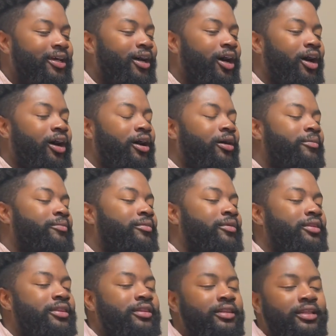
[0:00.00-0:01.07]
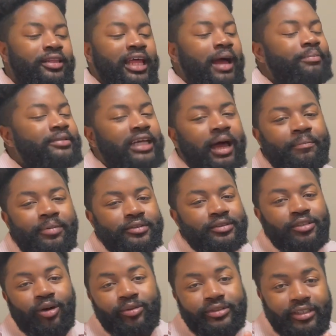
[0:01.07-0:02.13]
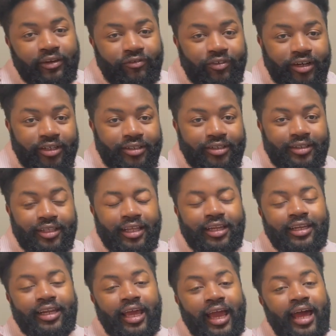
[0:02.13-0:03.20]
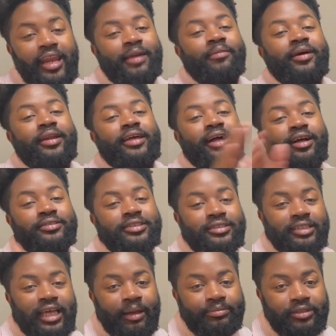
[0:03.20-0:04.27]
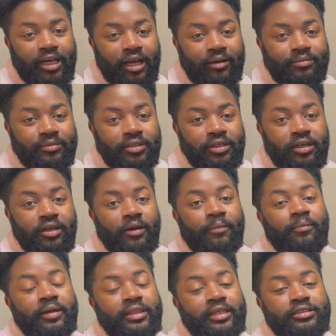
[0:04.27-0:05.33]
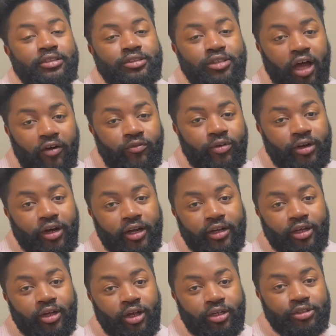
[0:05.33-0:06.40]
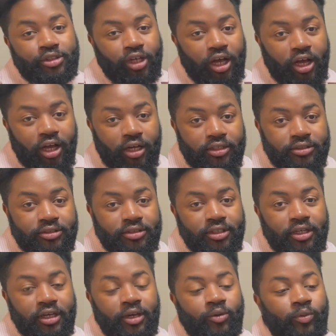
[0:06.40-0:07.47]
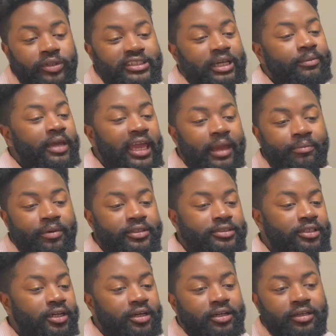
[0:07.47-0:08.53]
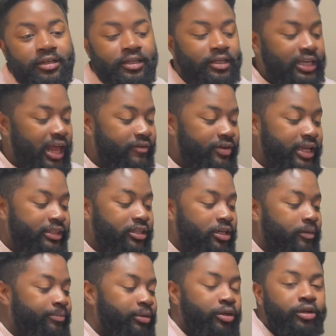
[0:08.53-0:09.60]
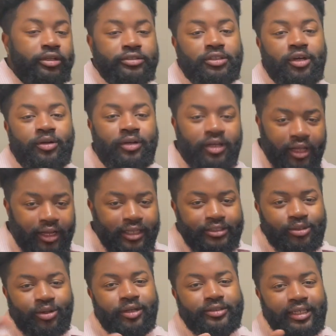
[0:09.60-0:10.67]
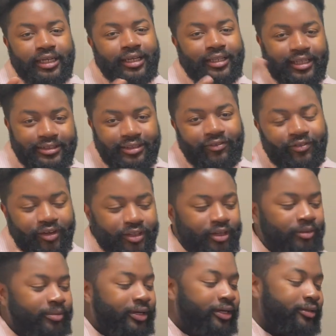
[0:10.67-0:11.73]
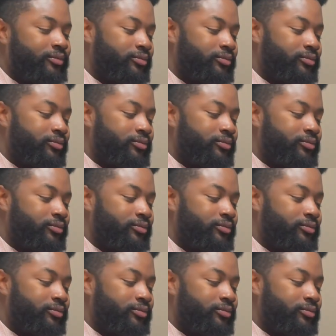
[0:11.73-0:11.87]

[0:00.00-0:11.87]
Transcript: The laptop is no different than anybody else's laptop, but there's a software on it called JAWS, which I'm able to navigate the computer. So let's you all take a listen for a little bit.